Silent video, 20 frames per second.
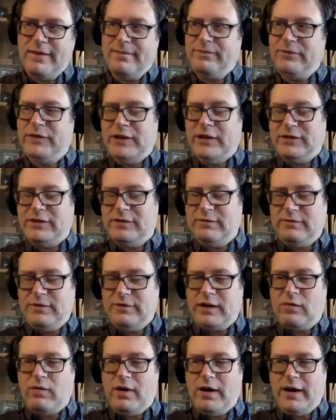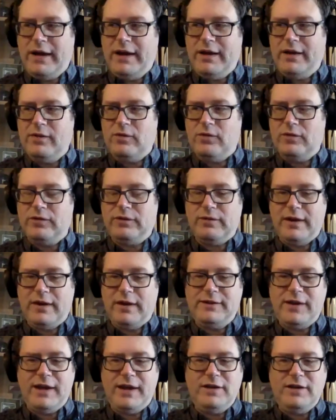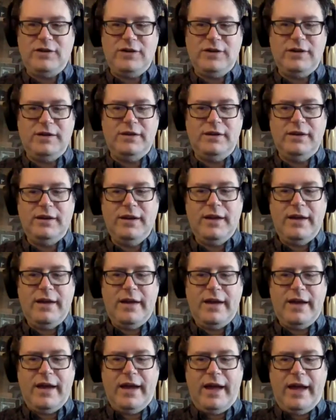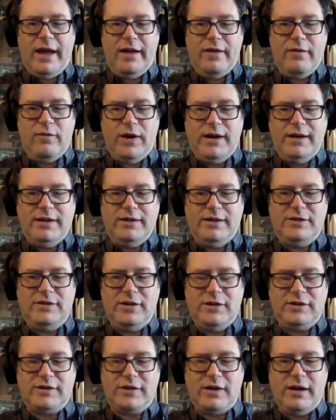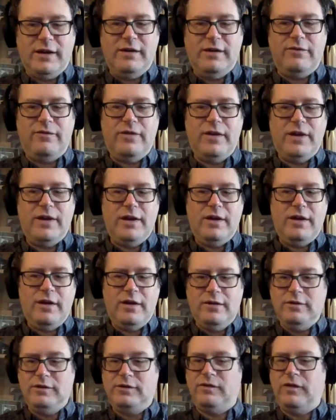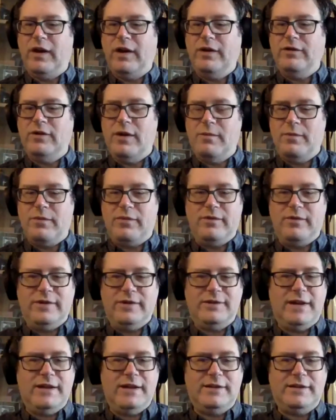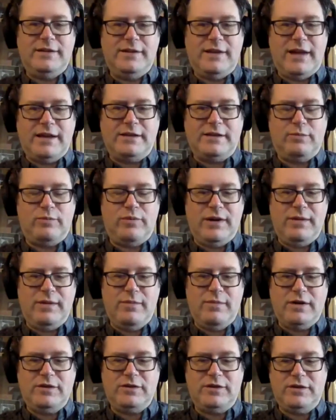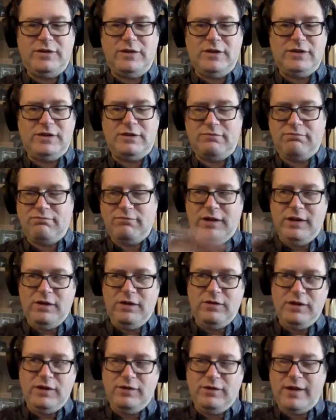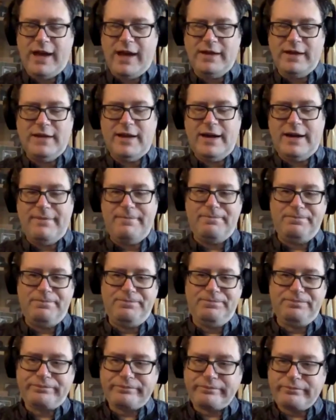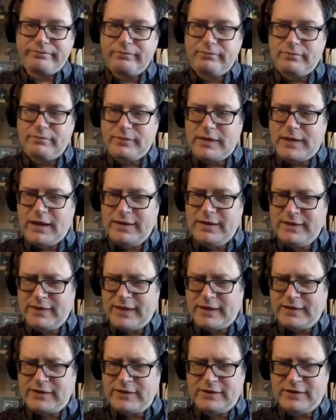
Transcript: doesn't require authorization uh, when it's just kind of whose phone number is it. That's pretty much just you you get that. Mm -hmm.